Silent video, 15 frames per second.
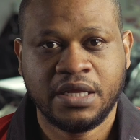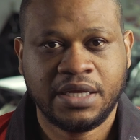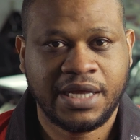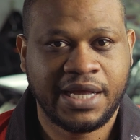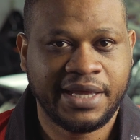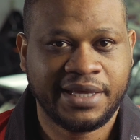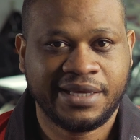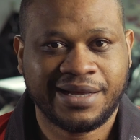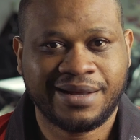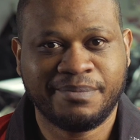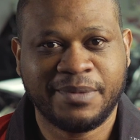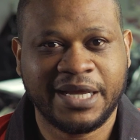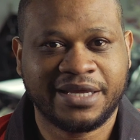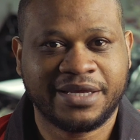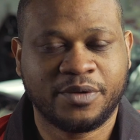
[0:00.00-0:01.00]
Hi, I'm
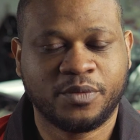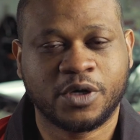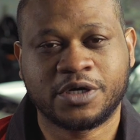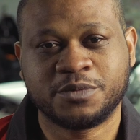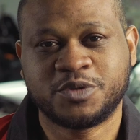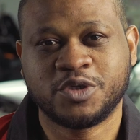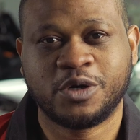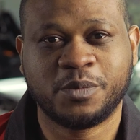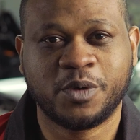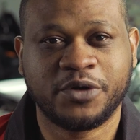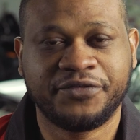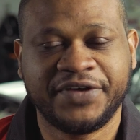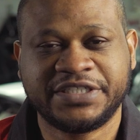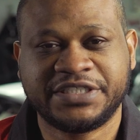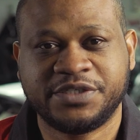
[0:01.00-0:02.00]
Mike and welcome to a
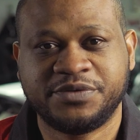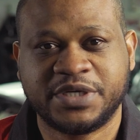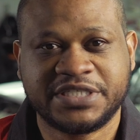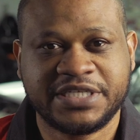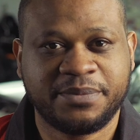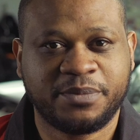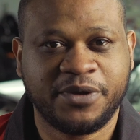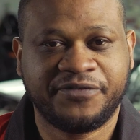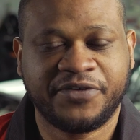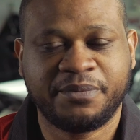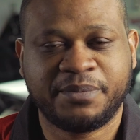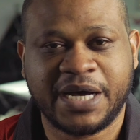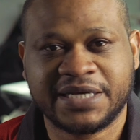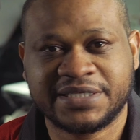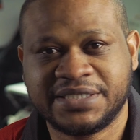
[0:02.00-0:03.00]
Motivation USA brief
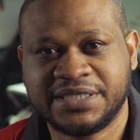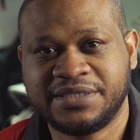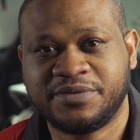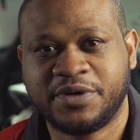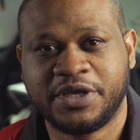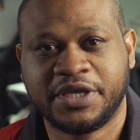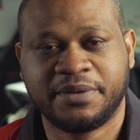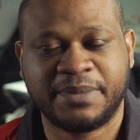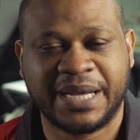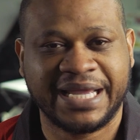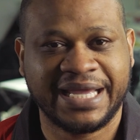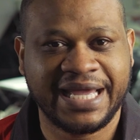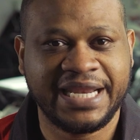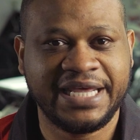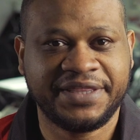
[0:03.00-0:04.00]
unboxing where you can buy
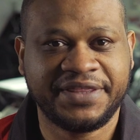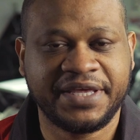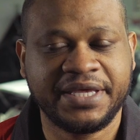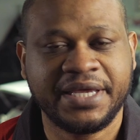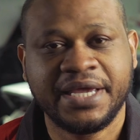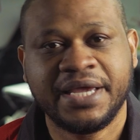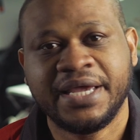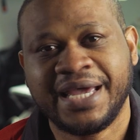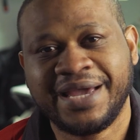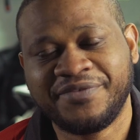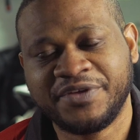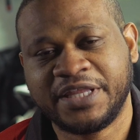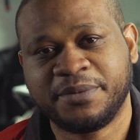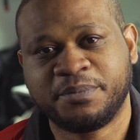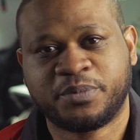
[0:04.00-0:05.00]
anything,
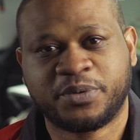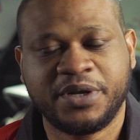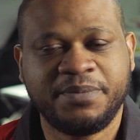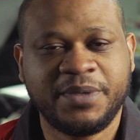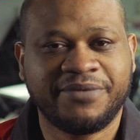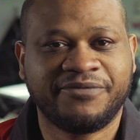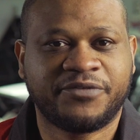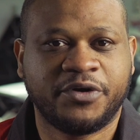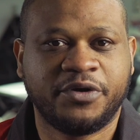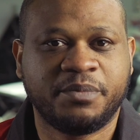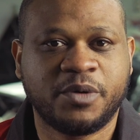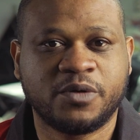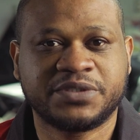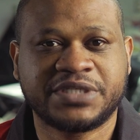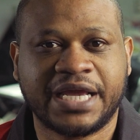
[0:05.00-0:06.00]
everything premium for your
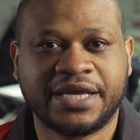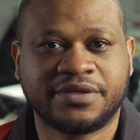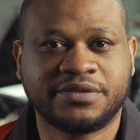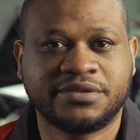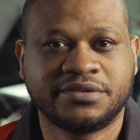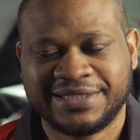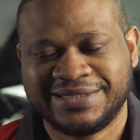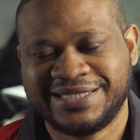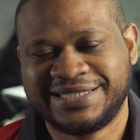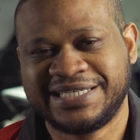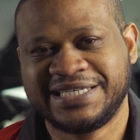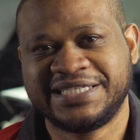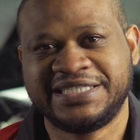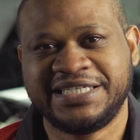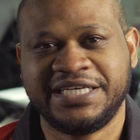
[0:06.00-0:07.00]
motorcycle. This
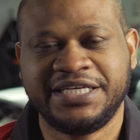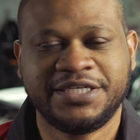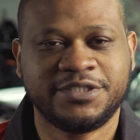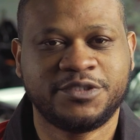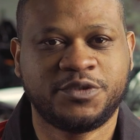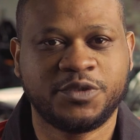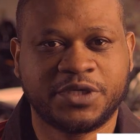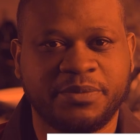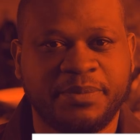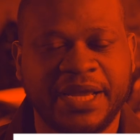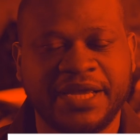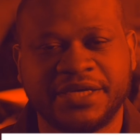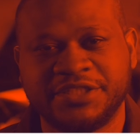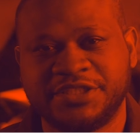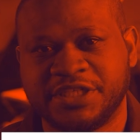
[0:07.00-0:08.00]
is the
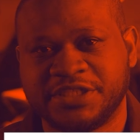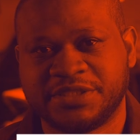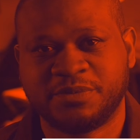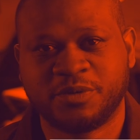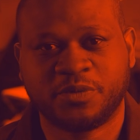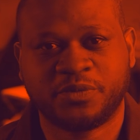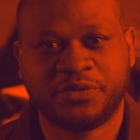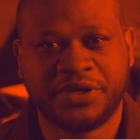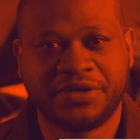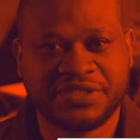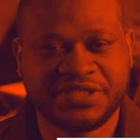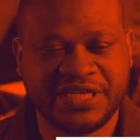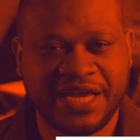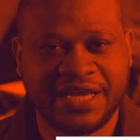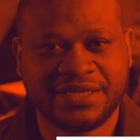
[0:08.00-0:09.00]
Ducabike Adjustable
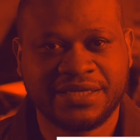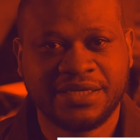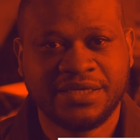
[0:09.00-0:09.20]
Rearset.